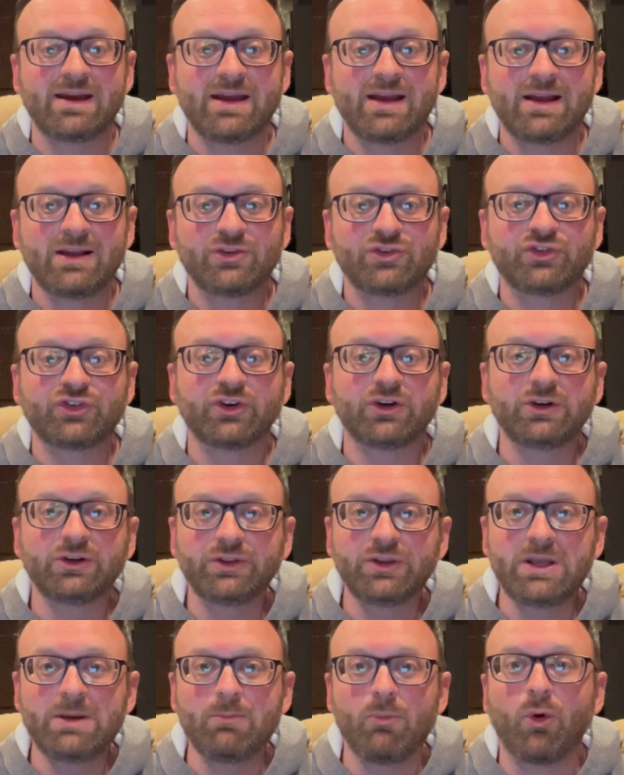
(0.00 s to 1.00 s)

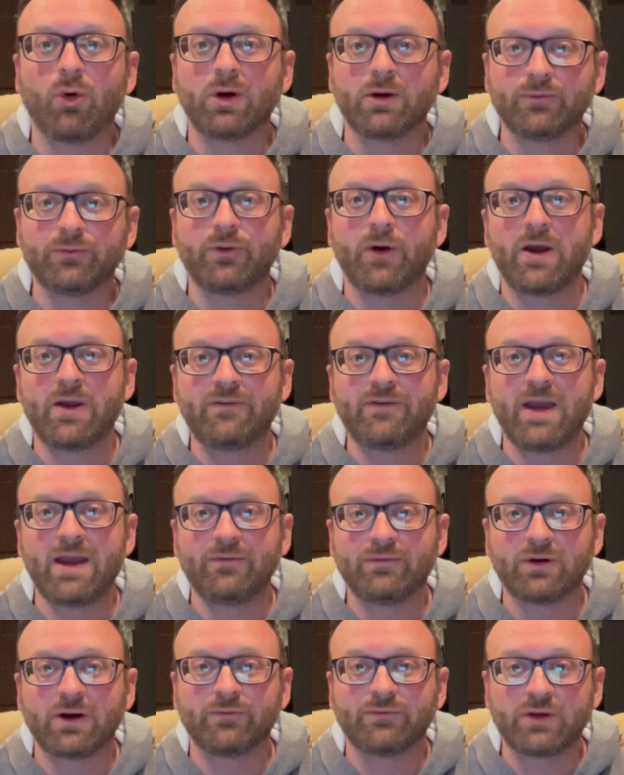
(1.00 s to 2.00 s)
Certainly more in
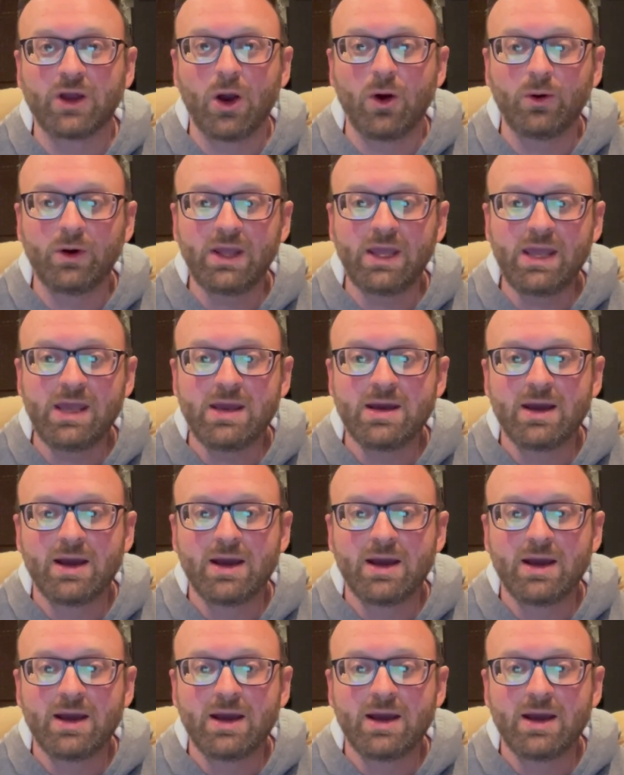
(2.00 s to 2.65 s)
favor of Cody,